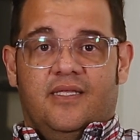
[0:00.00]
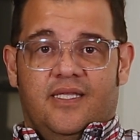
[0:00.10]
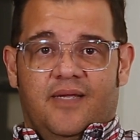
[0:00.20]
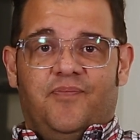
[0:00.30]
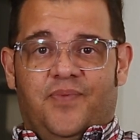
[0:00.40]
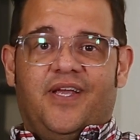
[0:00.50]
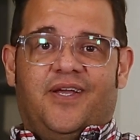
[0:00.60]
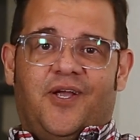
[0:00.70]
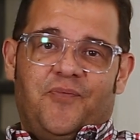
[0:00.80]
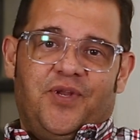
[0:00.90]
the
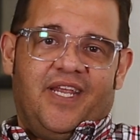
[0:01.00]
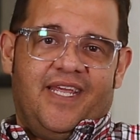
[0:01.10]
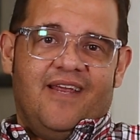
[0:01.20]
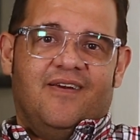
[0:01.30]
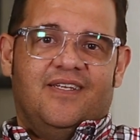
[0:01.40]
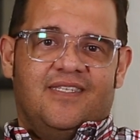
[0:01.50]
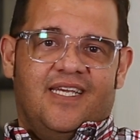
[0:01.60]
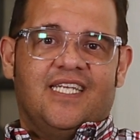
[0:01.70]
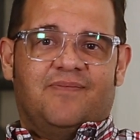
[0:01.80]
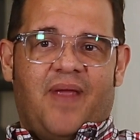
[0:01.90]
big community here is
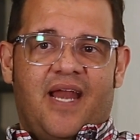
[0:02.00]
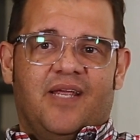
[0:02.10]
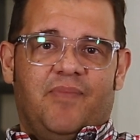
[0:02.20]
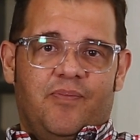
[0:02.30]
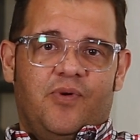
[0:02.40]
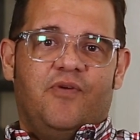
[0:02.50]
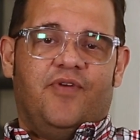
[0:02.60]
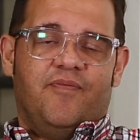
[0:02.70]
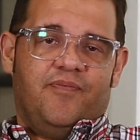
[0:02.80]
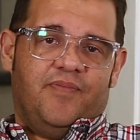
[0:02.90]
Hispanic people
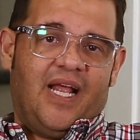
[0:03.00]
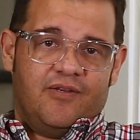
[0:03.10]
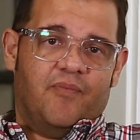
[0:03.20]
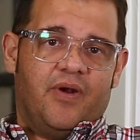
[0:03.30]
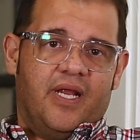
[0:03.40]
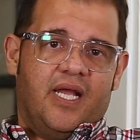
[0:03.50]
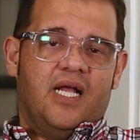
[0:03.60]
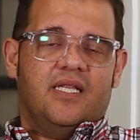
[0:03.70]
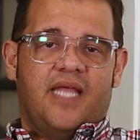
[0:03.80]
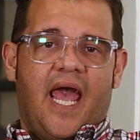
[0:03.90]
from Latin
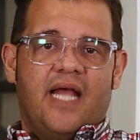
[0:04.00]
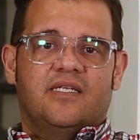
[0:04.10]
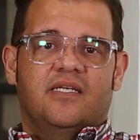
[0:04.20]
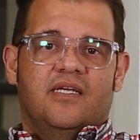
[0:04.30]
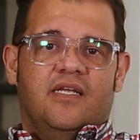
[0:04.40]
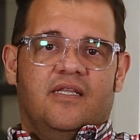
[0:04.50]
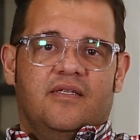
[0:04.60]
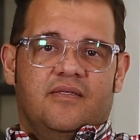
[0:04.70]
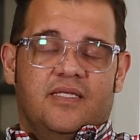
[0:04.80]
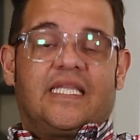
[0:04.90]
America that
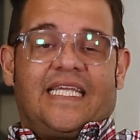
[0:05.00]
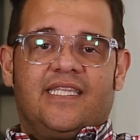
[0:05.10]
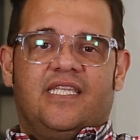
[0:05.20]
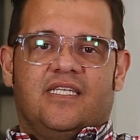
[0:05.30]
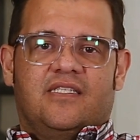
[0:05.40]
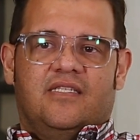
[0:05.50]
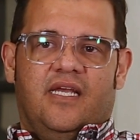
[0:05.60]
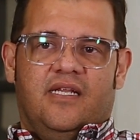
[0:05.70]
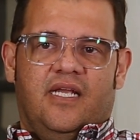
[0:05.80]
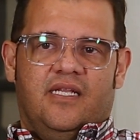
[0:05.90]
need this,
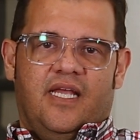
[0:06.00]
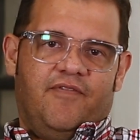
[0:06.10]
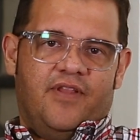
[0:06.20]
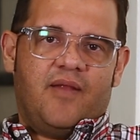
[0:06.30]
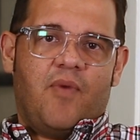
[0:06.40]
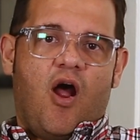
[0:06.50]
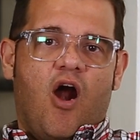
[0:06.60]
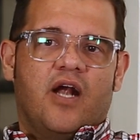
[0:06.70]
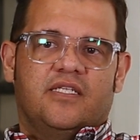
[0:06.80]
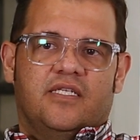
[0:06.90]
and I feel that in my
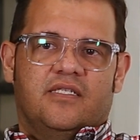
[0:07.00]
heart,